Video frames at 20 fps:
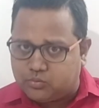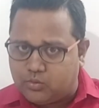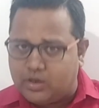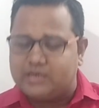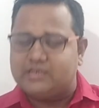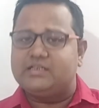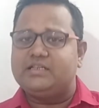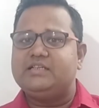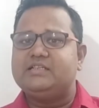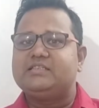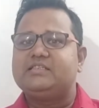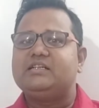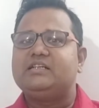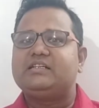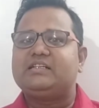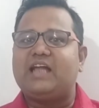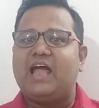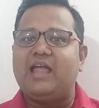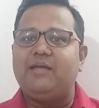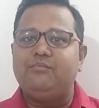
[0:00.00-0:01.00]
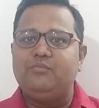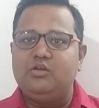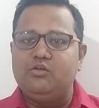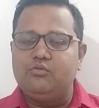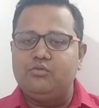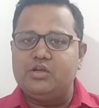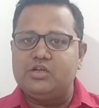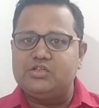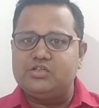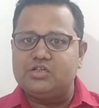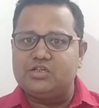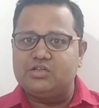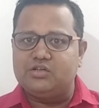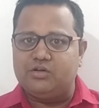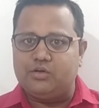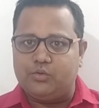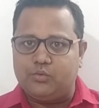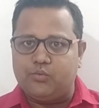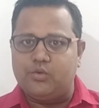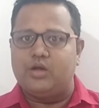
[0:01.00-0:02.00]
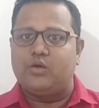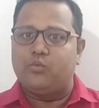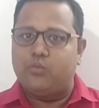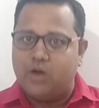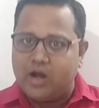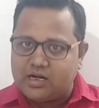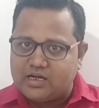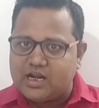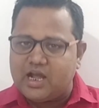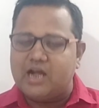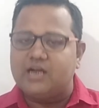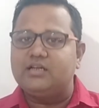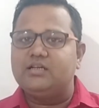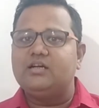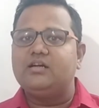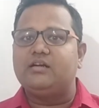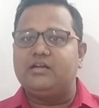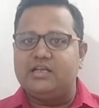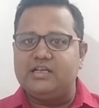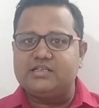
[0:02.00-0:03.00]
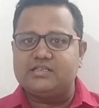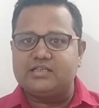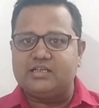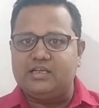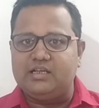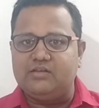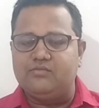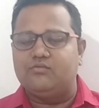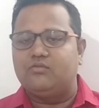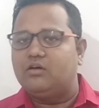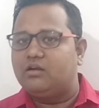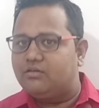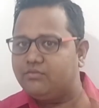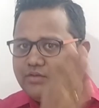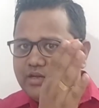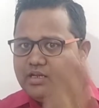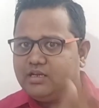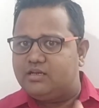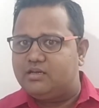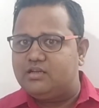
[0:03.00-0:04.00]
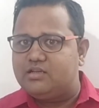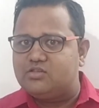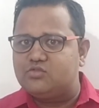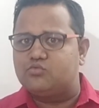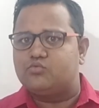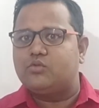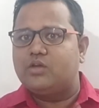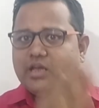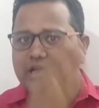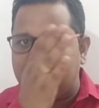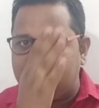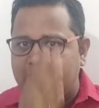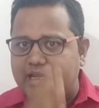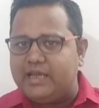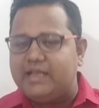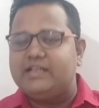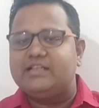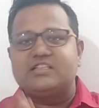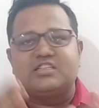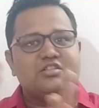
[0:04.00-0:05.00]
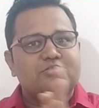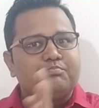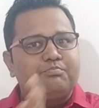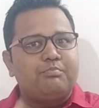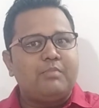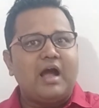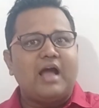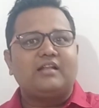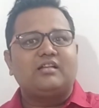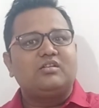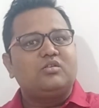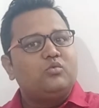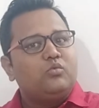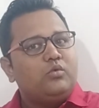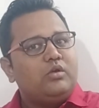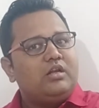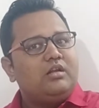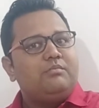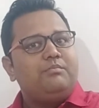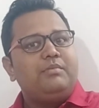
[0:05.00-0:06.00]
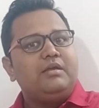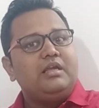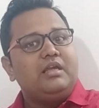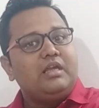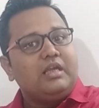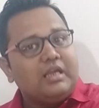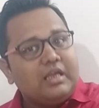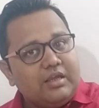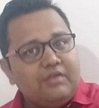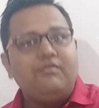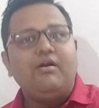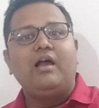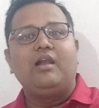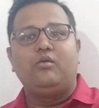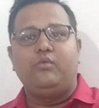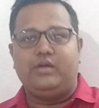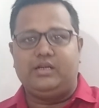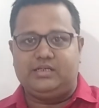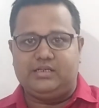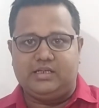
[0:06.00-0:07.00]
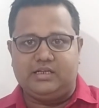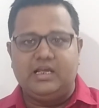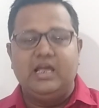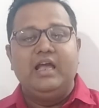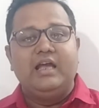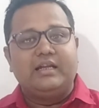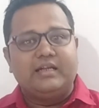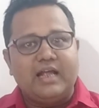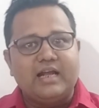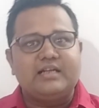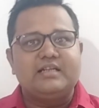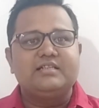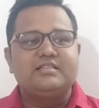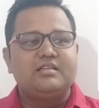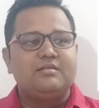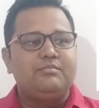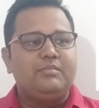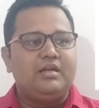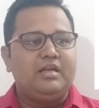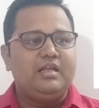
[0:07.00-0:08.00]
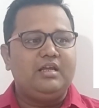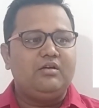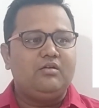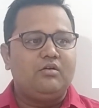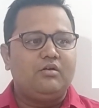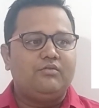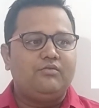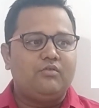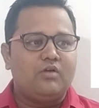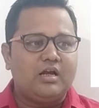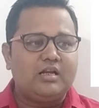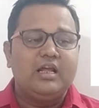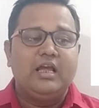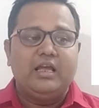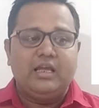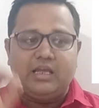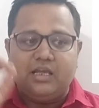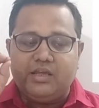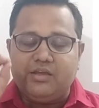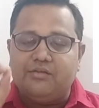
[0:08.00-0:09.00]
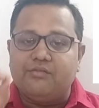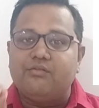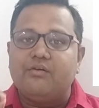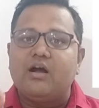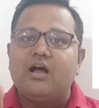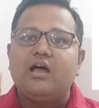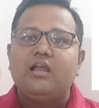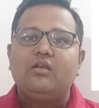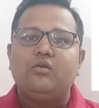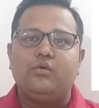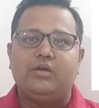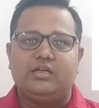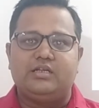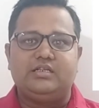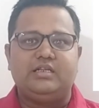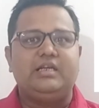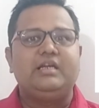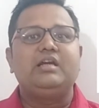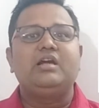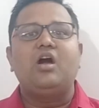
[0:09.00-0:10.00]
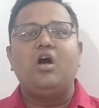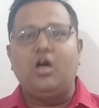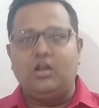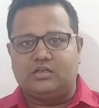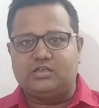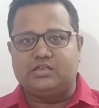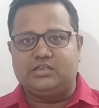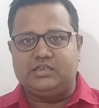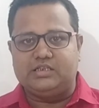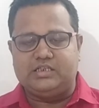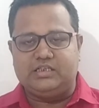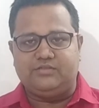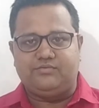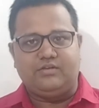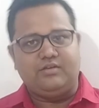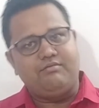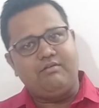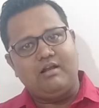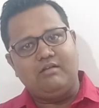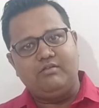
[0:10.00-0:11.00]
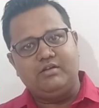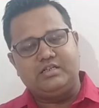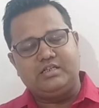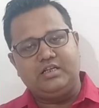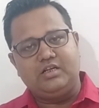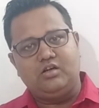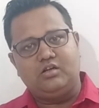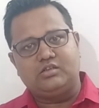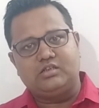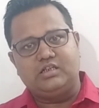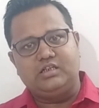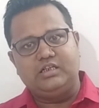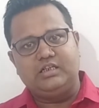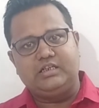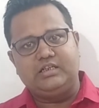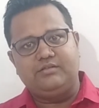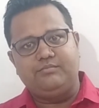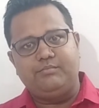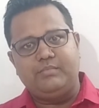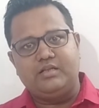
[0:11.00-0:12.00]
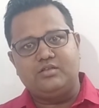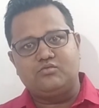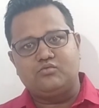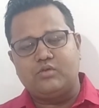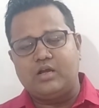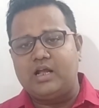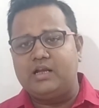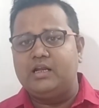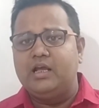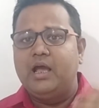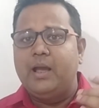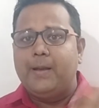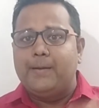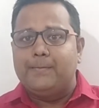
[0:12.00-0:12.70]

what is the time duration required, what are the risks involved. In this way each path will be evaluated. That is the meaning of what? Evaluating alternative. Evaluating alternative means what?